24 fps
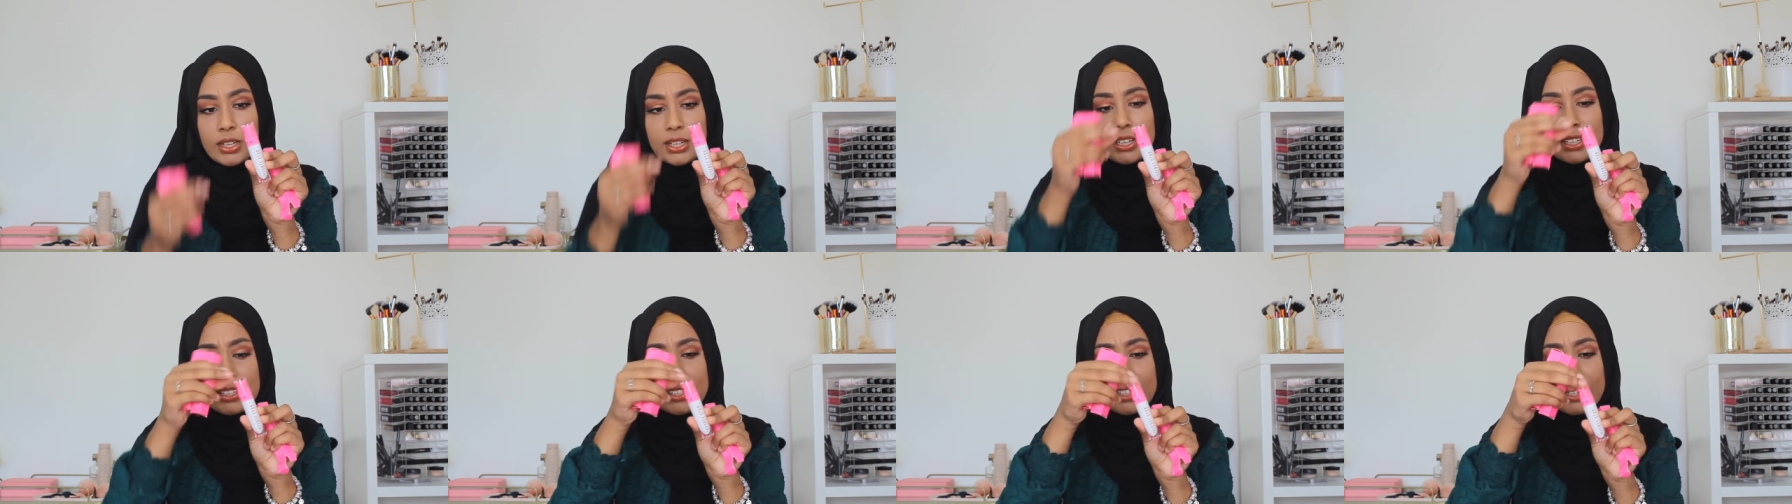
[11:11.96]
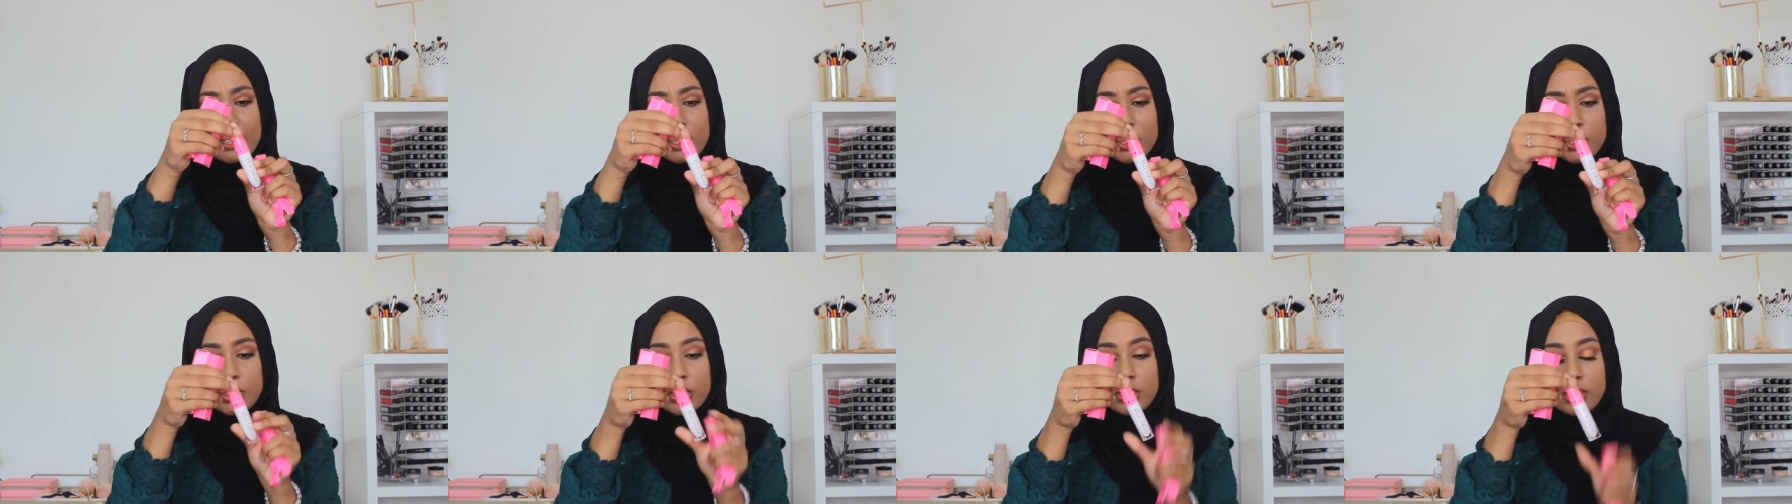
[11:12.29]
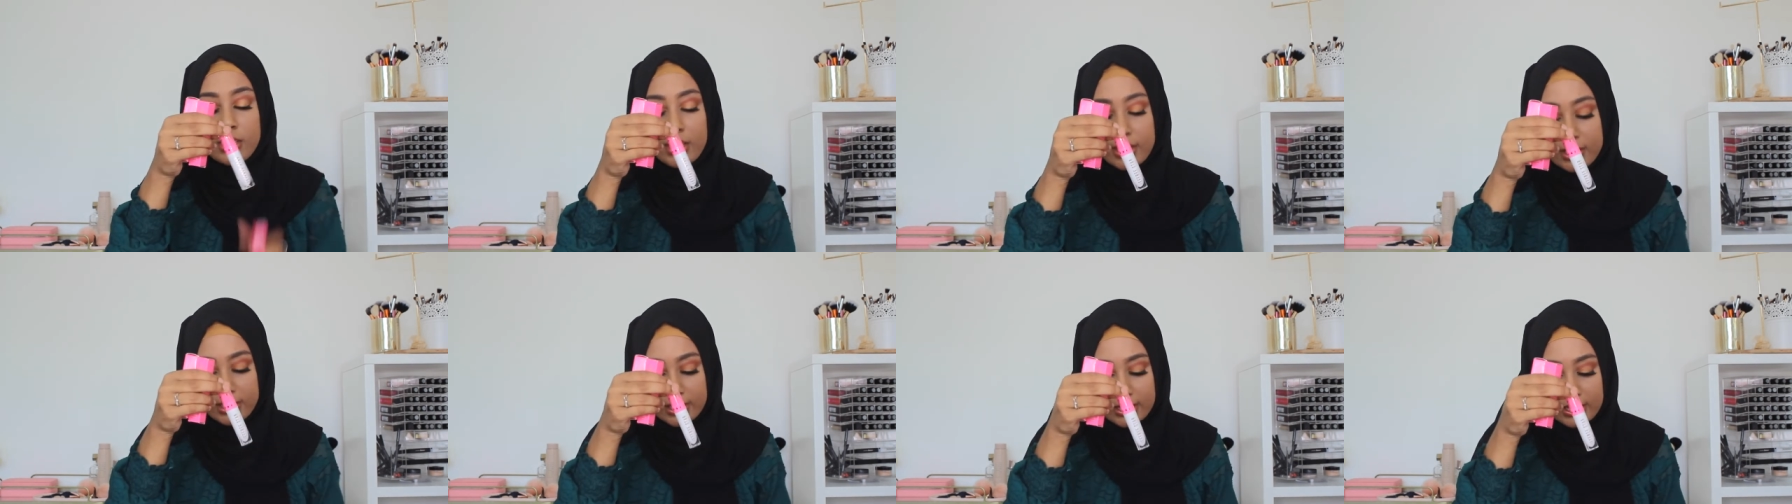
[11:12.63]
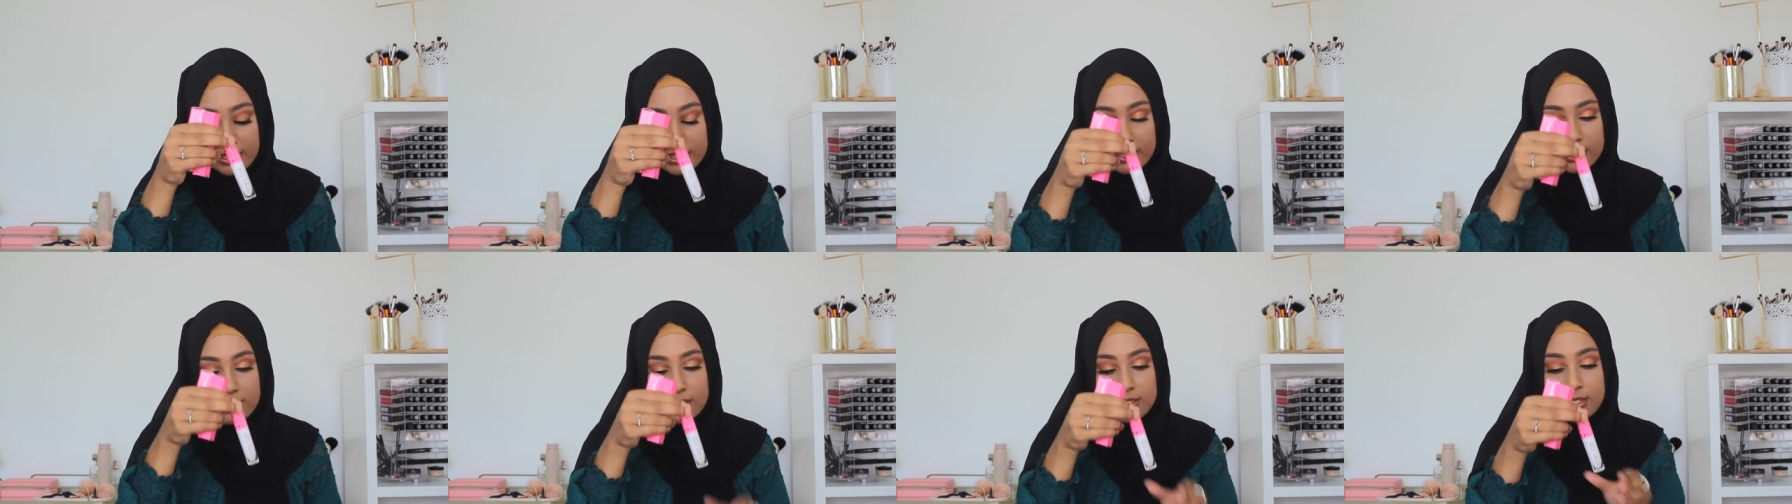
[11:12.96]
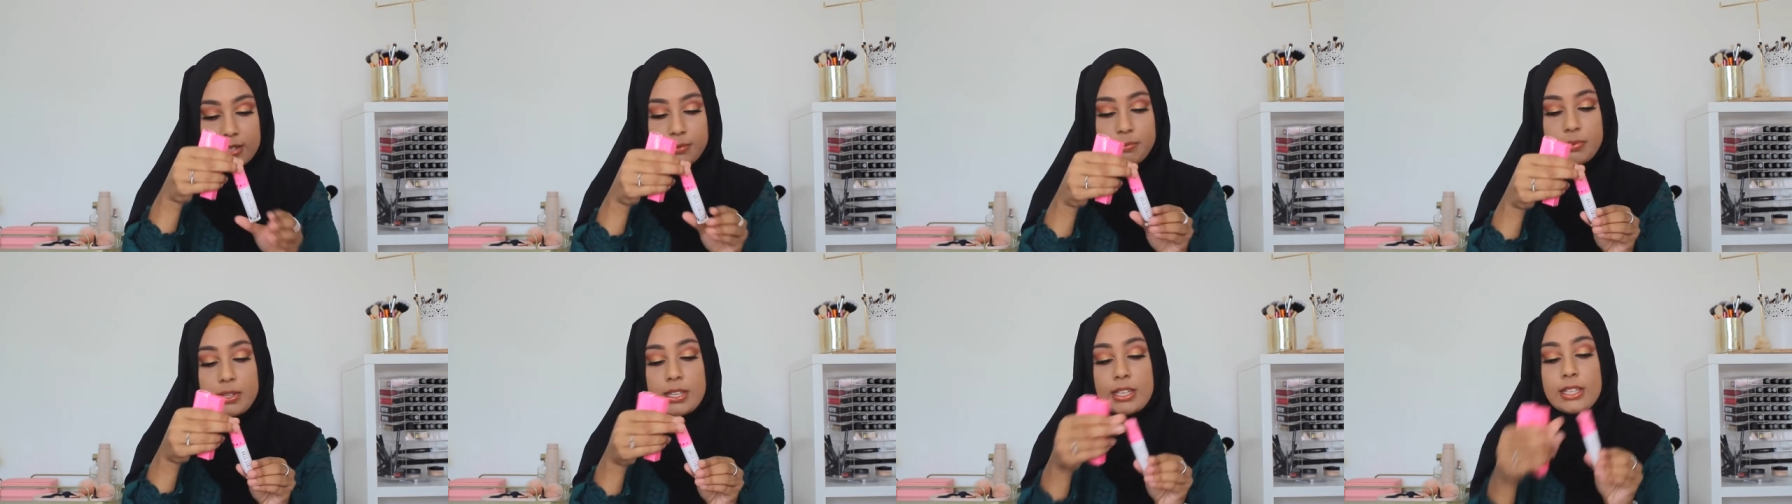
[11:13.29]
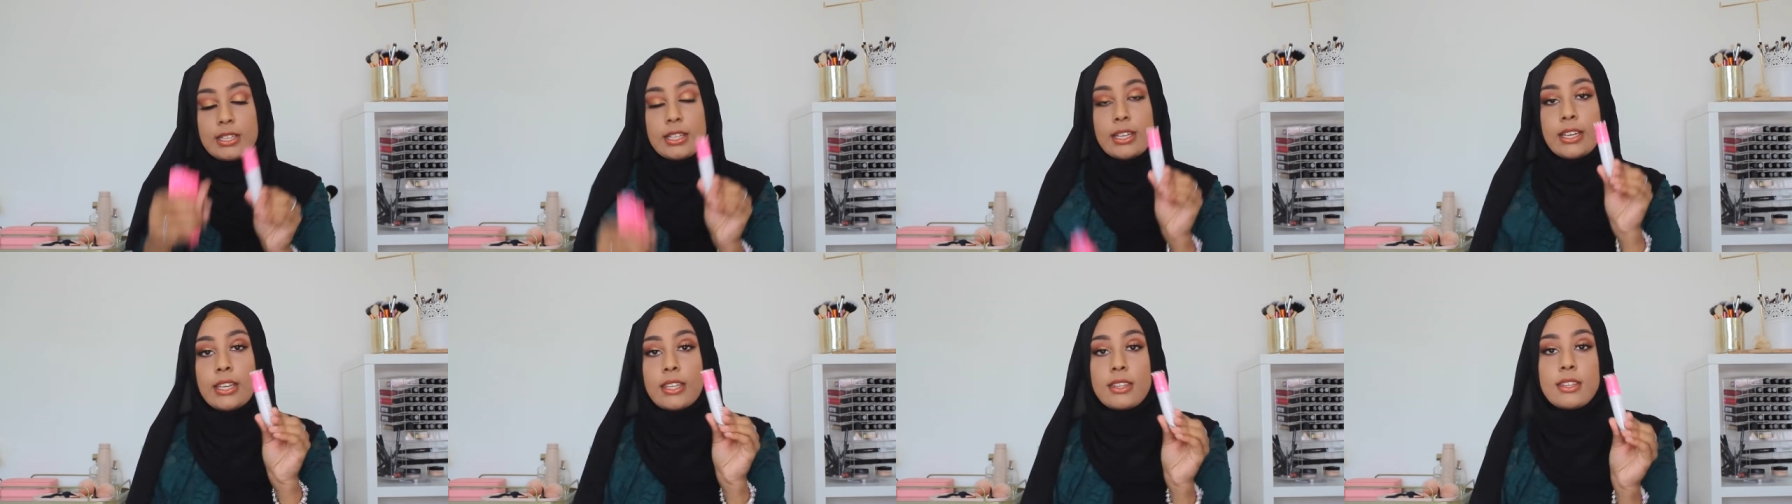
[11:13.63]
collection. I needed something
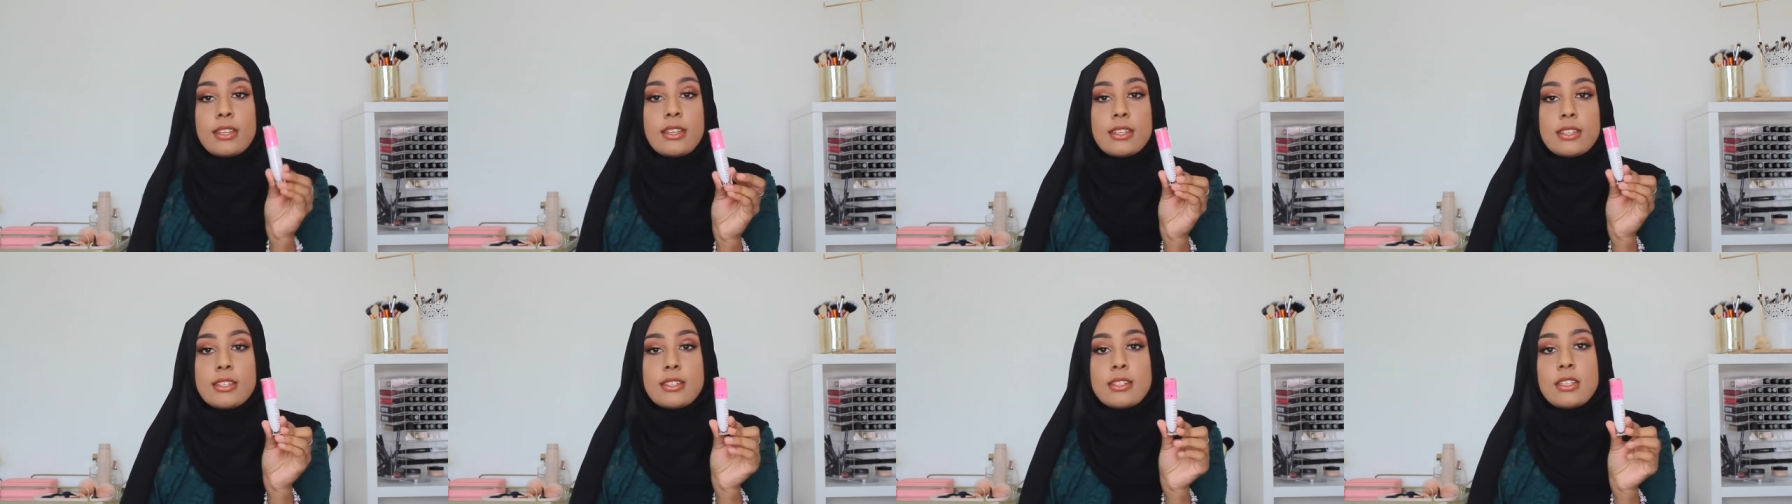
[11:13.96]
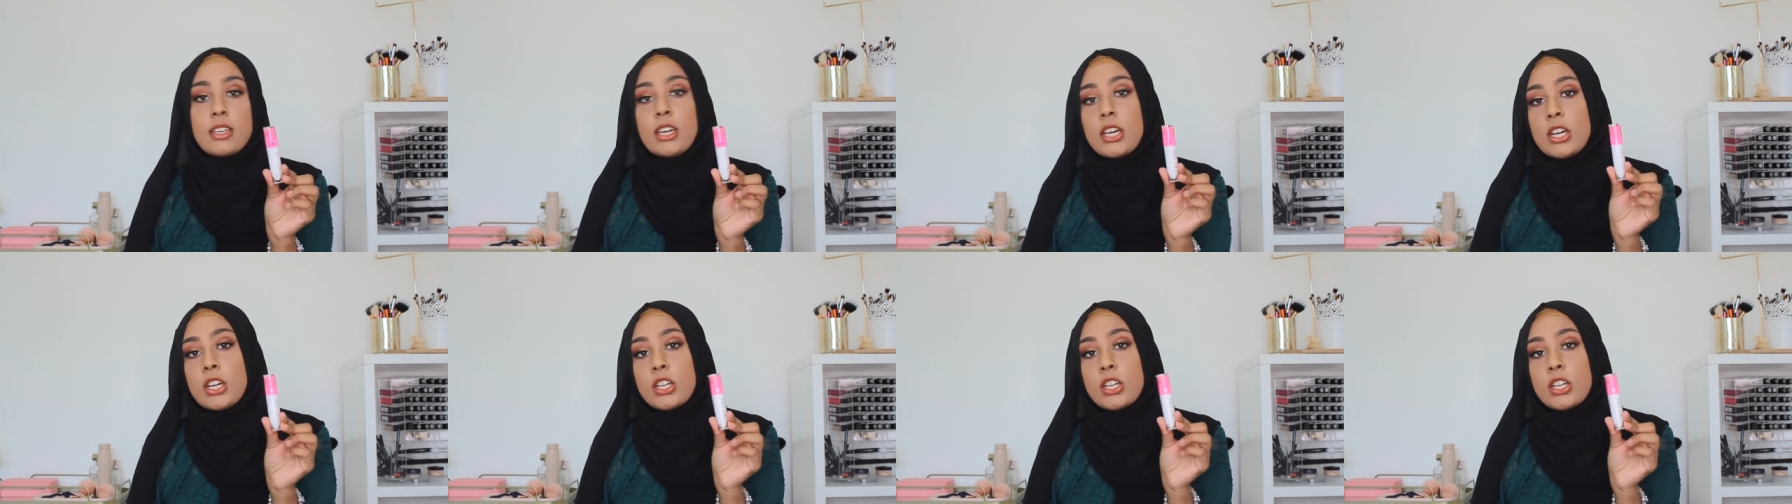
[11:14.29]
like this